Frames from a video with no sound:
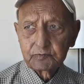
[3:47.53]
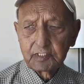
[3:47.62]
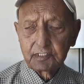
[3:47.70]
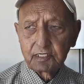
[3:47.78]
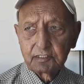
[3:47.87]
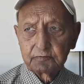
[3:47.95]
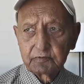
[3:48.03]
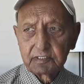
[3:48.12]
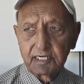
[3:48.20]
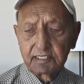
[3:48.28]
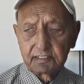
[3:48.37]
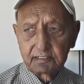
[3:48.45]
and I will
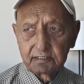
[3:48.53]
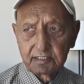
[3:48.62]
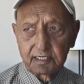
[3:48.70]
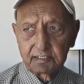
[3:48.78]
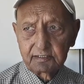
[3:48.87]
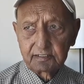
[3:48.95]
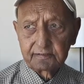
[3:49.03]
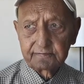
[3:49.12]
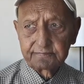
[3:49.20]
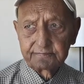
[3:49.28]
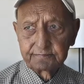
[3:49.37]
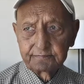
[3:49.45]
handle that.
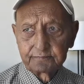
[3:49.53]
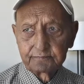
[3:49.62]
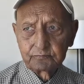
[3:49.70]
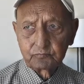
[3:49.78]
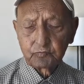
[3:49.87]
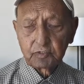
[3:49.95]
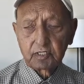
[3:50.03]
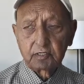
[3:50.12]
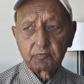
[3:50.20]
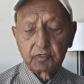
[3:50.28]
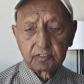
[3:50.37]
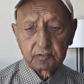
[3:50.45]
But I
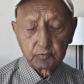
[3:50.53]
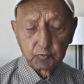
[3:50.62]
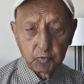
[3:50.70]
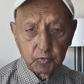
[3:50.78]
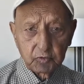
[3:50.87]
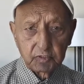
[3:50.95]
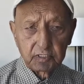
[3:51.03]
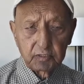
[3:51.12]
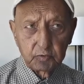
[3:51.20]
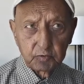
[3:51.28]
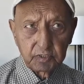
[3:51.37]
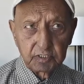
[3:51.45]
want to walk
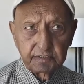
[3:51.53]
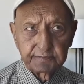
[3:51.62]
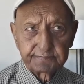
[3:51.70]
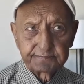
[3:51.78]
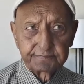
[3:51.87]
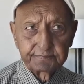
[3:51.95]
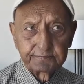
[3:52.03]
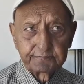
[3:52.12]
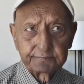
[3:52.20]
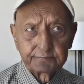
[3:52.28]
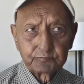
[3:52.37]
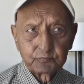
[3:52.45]
alone
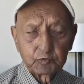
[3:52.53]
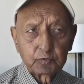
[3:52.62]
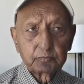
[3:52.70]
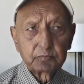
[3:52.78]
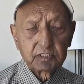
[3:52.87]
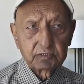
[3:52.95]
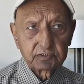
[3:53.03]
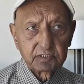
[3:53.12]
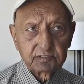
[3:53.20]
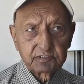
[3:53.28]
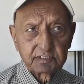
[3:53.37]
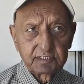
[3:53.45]
on
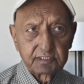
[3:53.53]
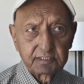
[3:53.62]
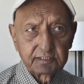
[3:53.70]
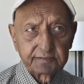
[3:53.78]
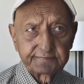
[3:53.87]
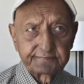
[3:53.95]
Marshall Street.